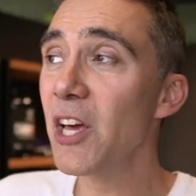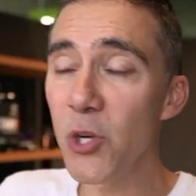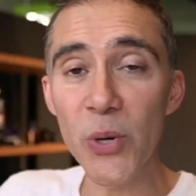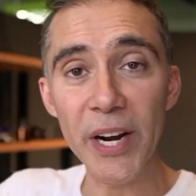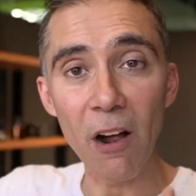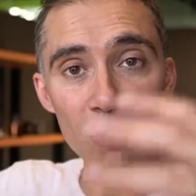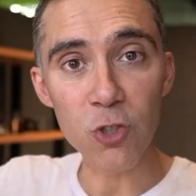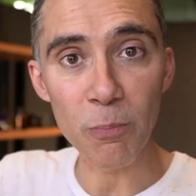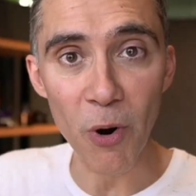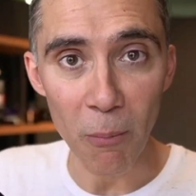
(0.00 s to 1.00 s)
You can
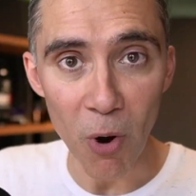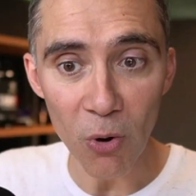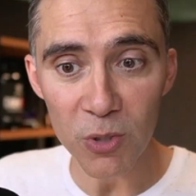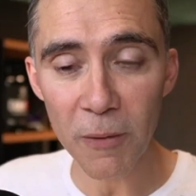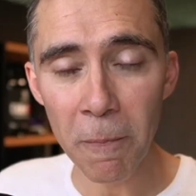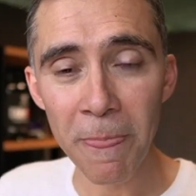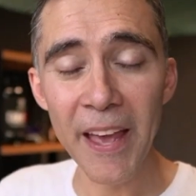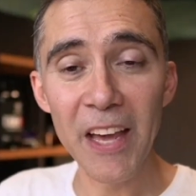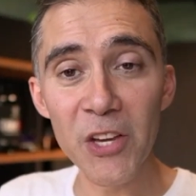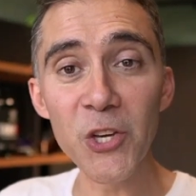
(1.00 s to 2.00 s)
also promote
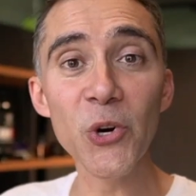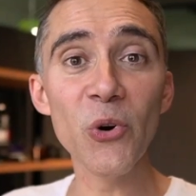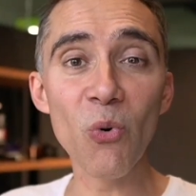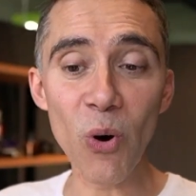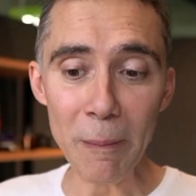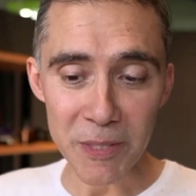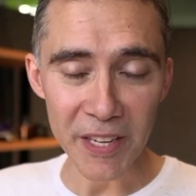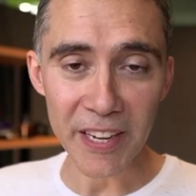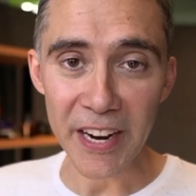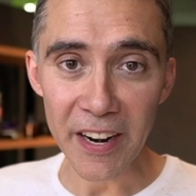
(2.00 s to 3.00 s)
your
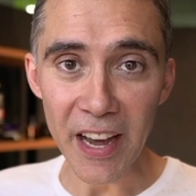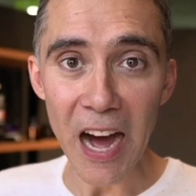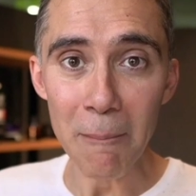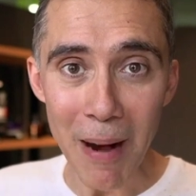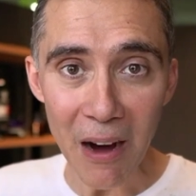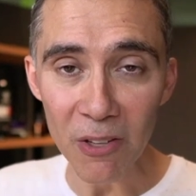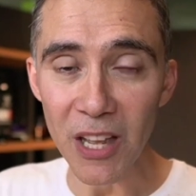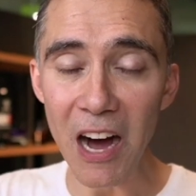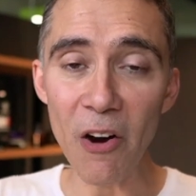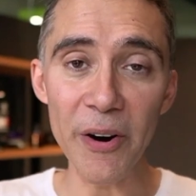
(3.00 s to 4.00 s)
website here
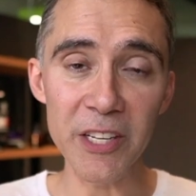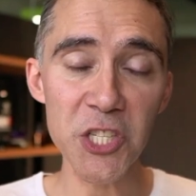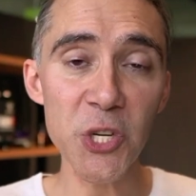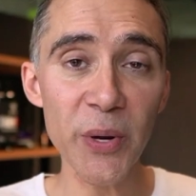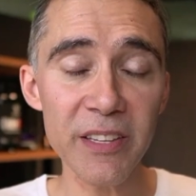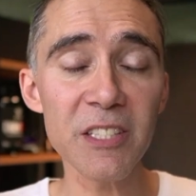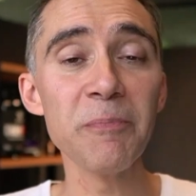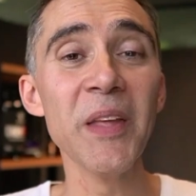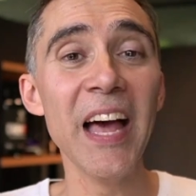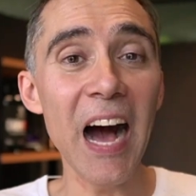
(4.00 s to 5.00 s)
among our
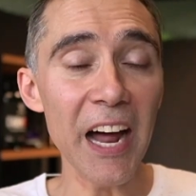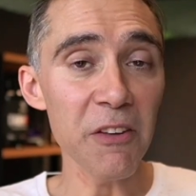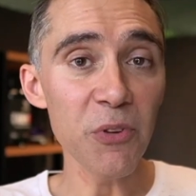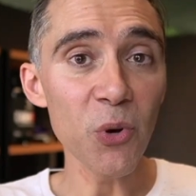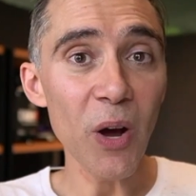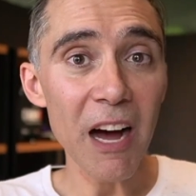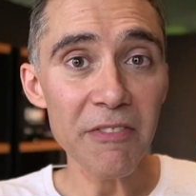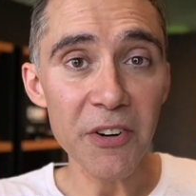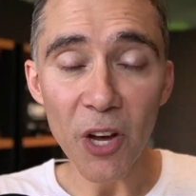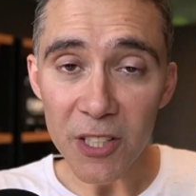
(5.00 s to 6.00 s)
students. And if you
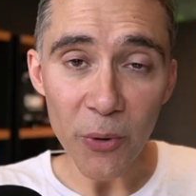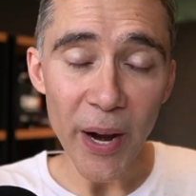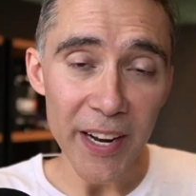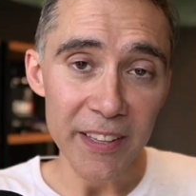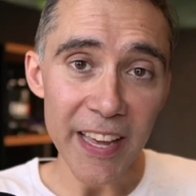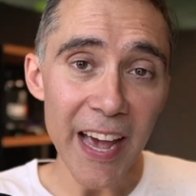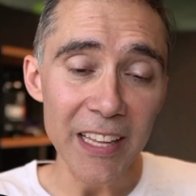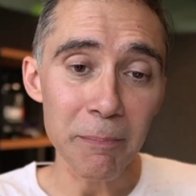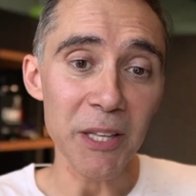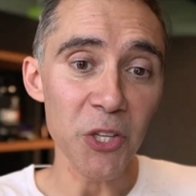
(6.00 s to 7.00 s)
have not created
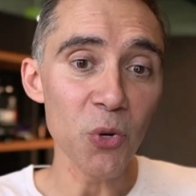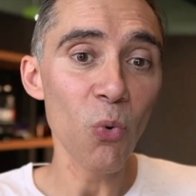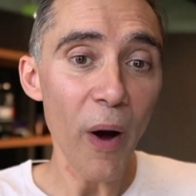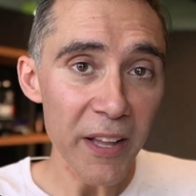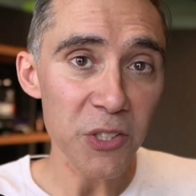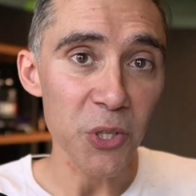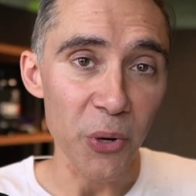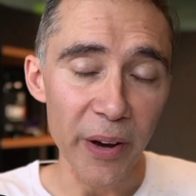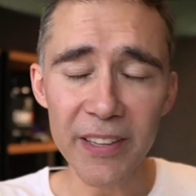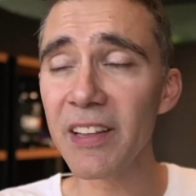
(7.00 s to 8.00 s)
yet but you want to
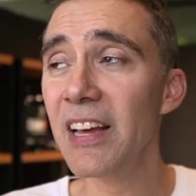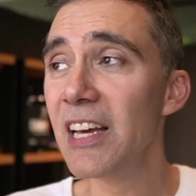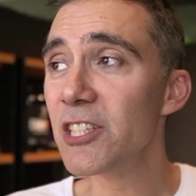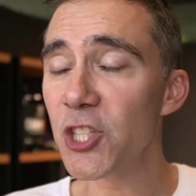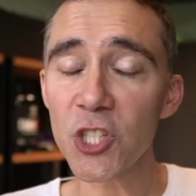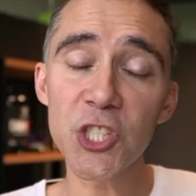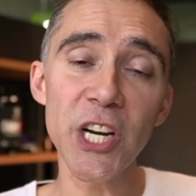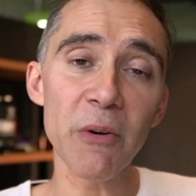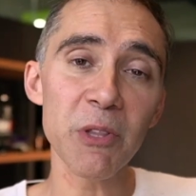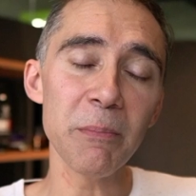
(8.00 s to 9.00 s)
do it, just
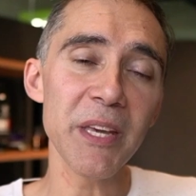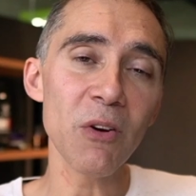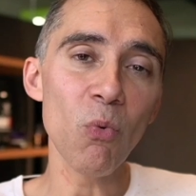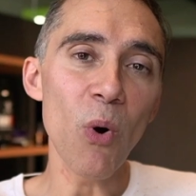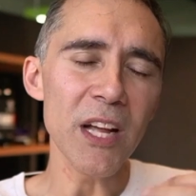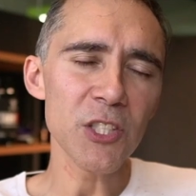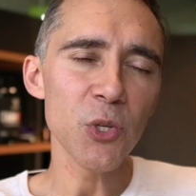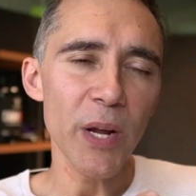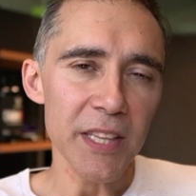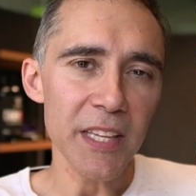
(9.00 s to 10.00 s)
share with me
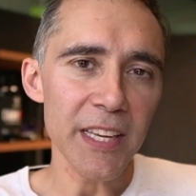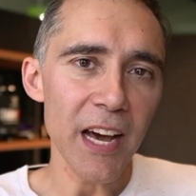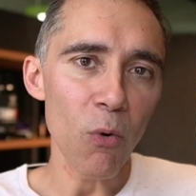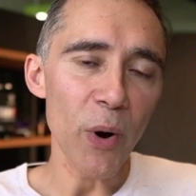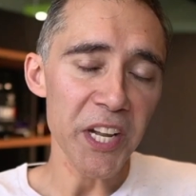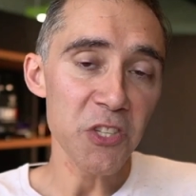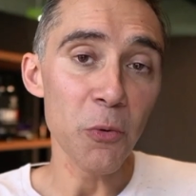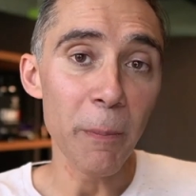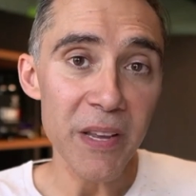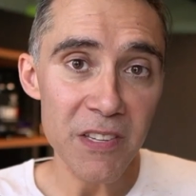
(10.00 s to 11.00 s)
what's your idea, what is
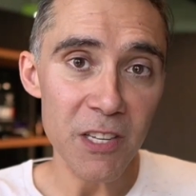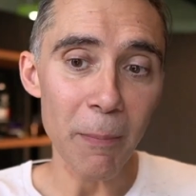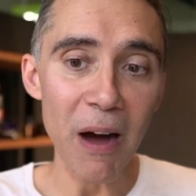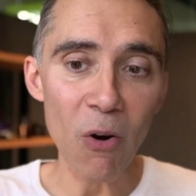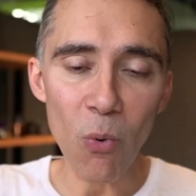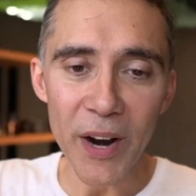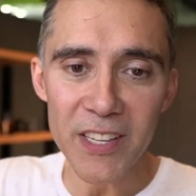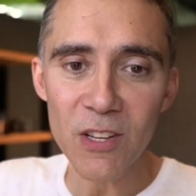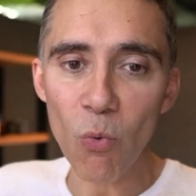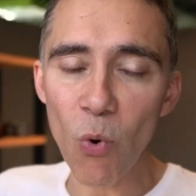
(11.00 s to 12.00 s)
your business about, what
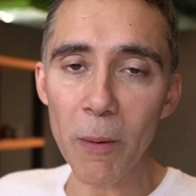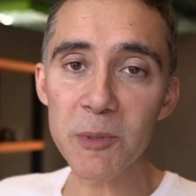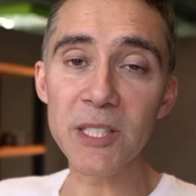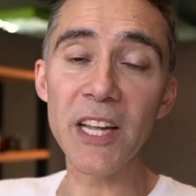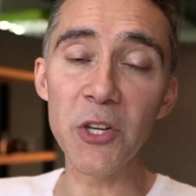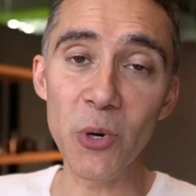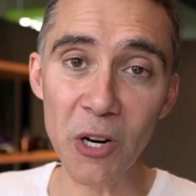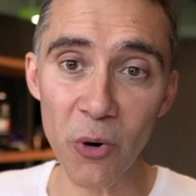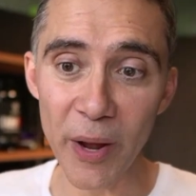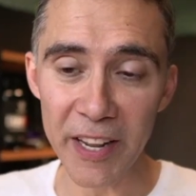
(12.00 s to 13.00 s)
is the website that you
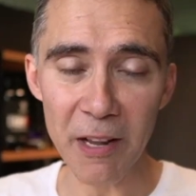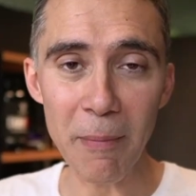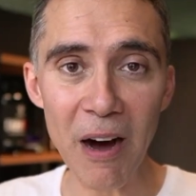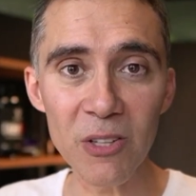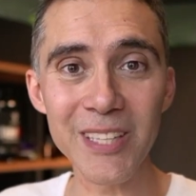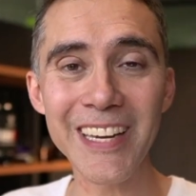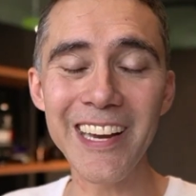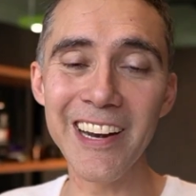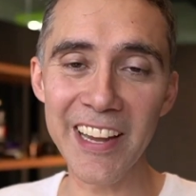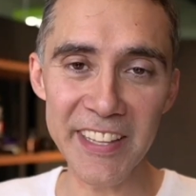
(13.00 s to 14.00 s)
are creating about
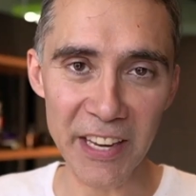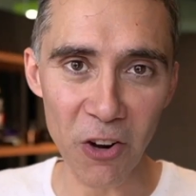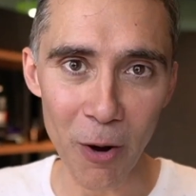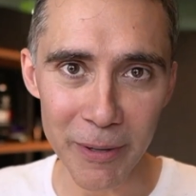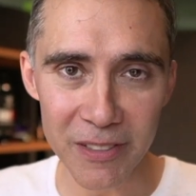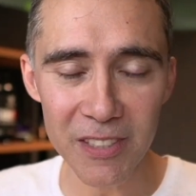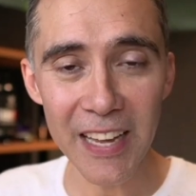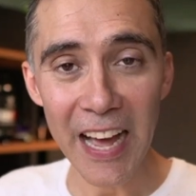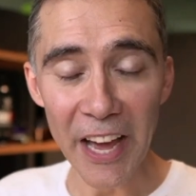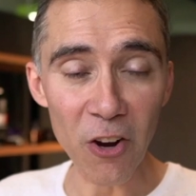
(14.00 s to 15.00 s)
here in the comments.
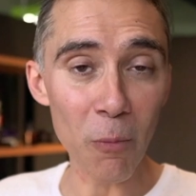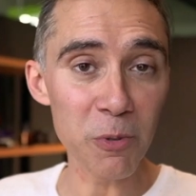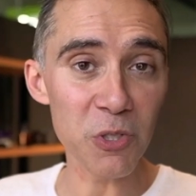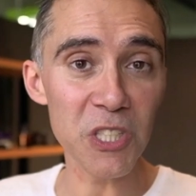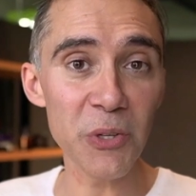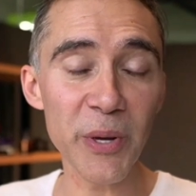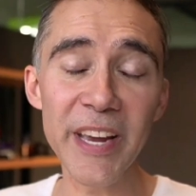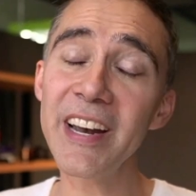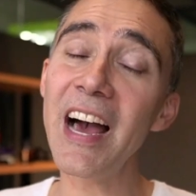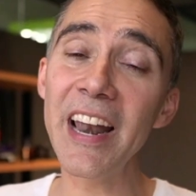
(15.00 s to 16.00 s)
I hope to see you
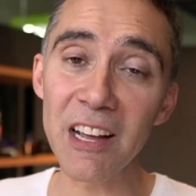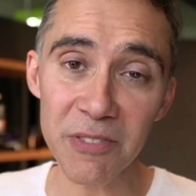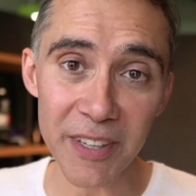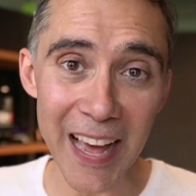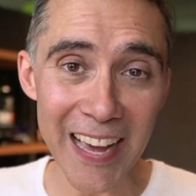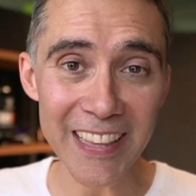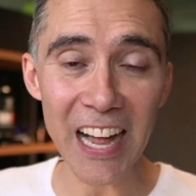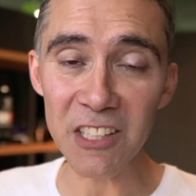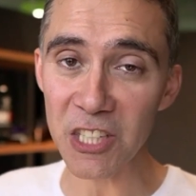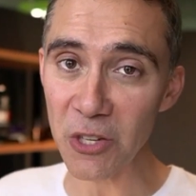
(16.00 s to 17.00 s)
here, and after that
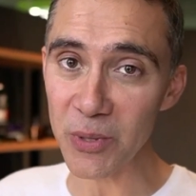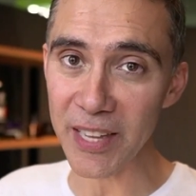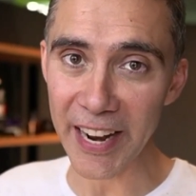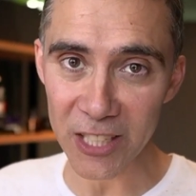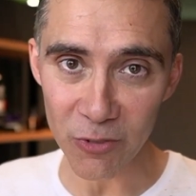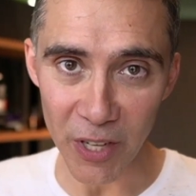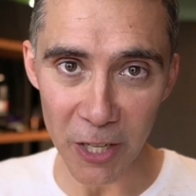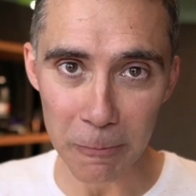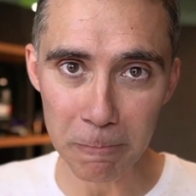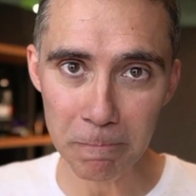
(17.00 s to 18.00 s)
I'll see you in the next
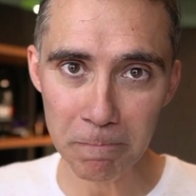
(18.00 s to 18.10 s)
video.